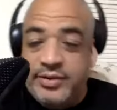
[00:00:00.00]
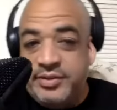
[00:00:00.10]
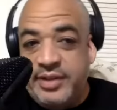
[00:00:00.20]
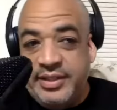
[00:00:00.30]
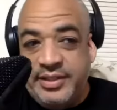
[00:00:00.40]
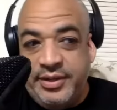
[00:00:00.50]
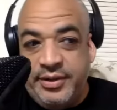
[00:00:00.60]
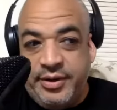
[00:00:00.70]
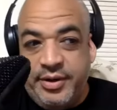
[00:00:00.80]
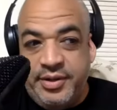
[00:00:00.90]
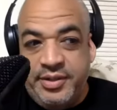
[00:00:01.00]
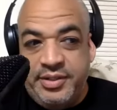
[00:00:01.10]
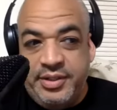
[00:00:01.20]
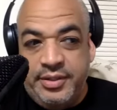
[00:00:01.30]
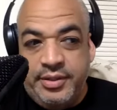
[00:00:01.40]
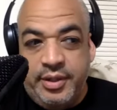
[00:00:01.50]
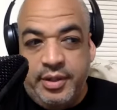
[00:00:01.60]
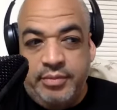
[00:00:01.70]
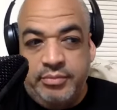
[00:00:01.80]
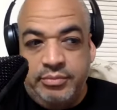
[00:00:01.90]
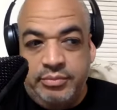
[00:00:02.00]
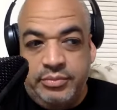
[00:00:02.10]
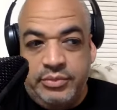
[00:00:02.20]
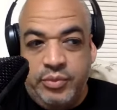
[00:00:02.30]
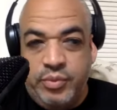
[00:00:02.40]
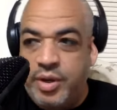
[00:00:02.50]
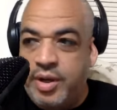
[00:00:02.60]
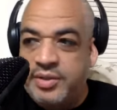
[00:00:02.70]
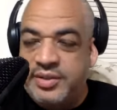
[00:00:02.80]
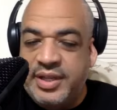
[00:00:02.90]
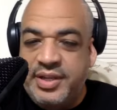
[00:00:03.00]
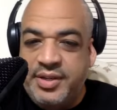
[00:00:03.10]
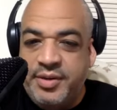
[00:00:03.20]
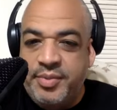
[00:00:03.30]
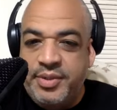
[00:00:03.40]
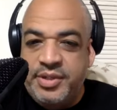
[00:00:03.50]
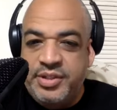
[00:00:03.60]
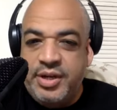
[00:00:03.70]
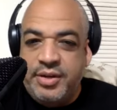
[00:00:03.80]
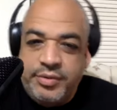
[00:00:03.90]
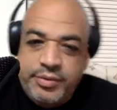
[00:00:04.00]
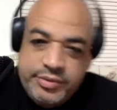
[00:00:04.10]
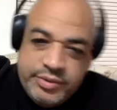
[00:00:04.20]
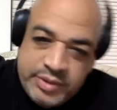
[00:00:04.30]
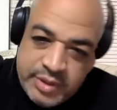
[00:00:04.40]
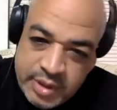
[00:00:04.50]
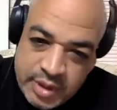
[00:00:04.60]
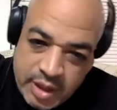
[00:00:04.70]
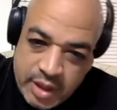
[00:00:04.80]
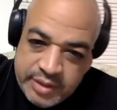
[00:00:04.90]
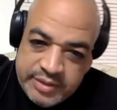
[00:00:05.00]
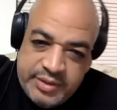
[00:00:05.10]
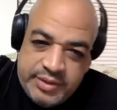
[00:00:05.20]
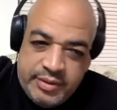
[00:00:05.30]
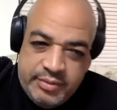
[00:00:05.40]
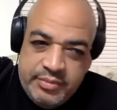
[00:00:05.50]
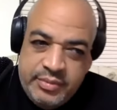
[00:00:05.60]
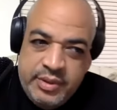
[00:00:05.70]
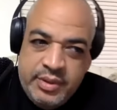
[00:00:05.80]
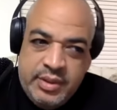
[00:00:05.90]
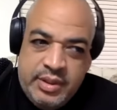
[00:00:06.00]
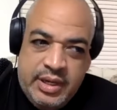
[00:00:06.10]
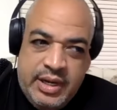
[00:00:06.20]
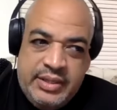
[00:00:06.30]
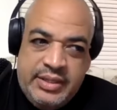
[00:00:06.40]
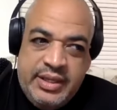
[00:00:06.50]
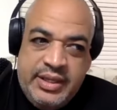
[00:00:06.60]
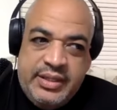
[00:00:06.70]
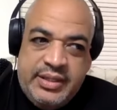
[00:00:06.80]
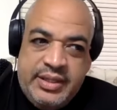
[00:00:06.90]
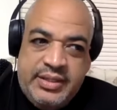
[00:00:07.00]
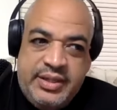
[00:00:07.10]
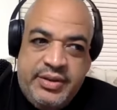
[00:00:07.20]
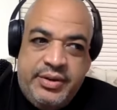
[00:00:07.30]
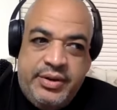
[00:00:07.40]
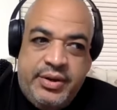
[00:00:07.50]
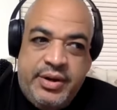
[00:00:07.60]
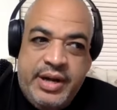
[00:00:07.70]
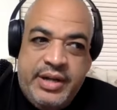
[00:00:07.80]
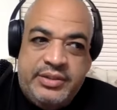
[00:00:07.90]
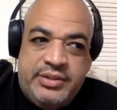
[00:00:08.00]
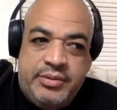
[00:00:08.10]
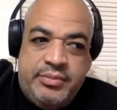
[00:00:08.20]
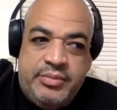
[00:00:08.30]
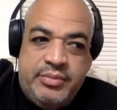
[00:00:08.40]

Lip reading: like Derek Carr this year. Second year up under John Gruden's system. I think that Derek Carr has some